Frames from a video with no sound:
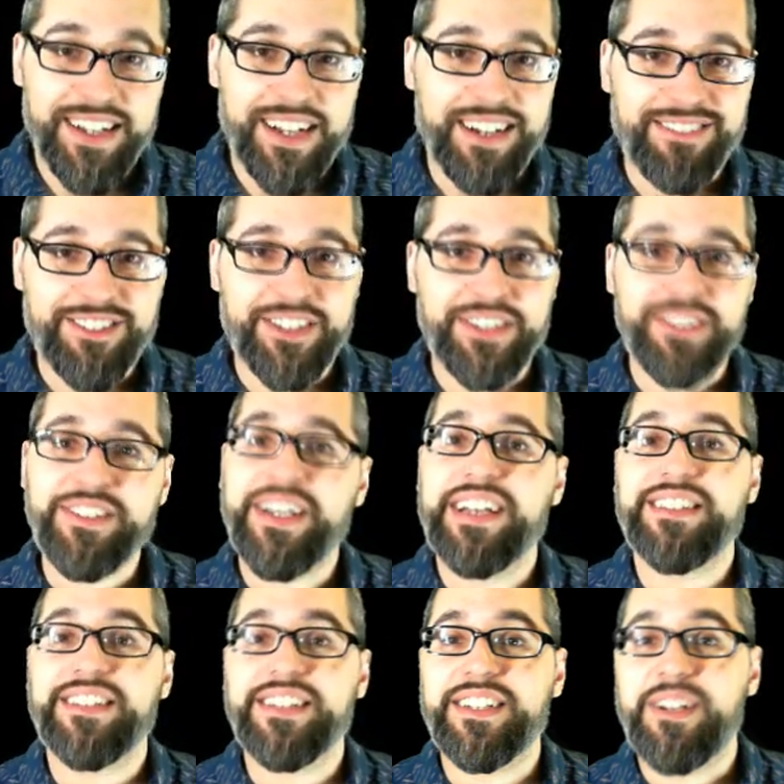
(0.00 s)
I'm sure you
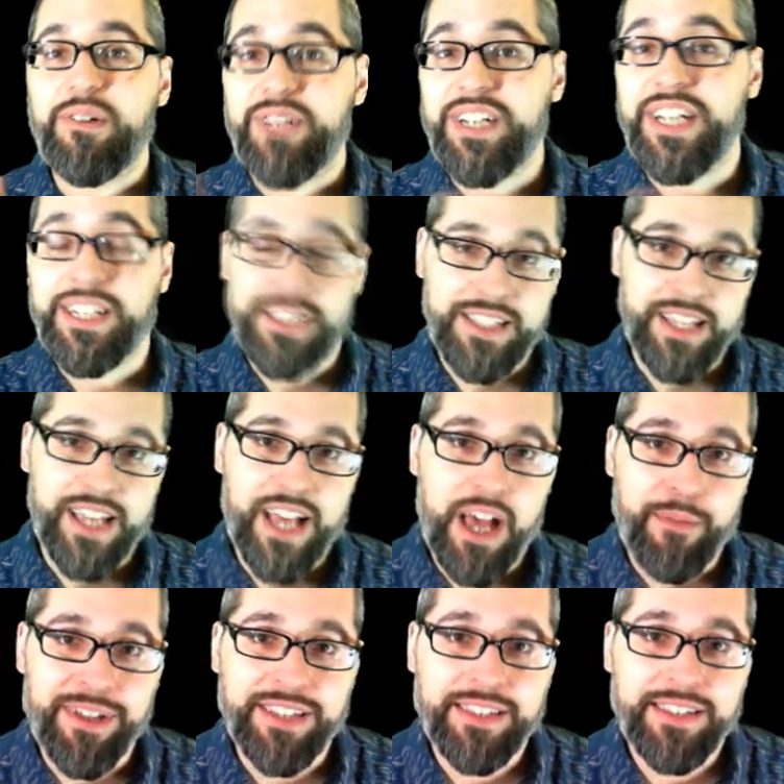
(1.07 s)
guys are gonna go nuts in the
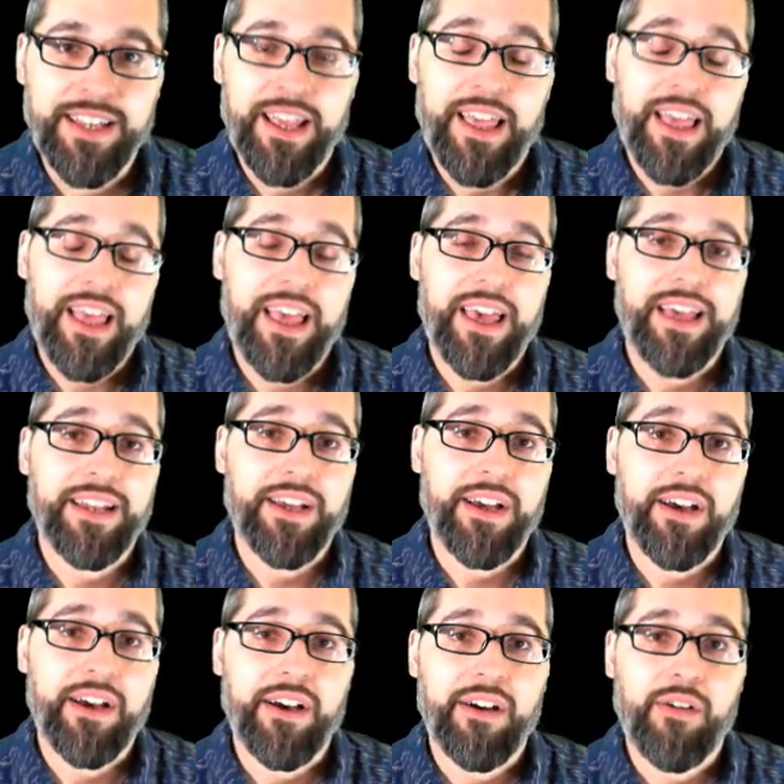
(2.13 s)
comments, and
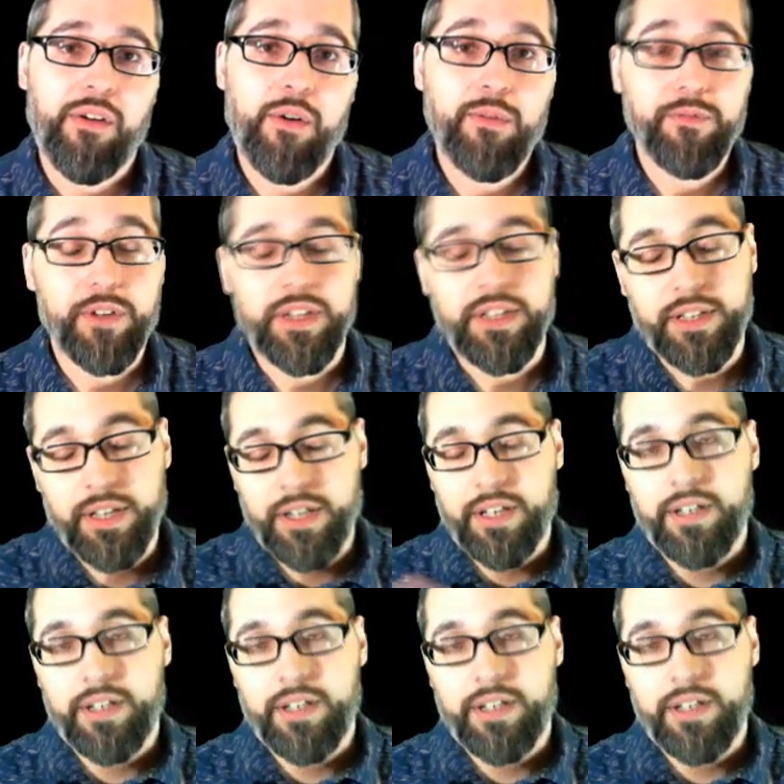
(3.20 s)
hopefully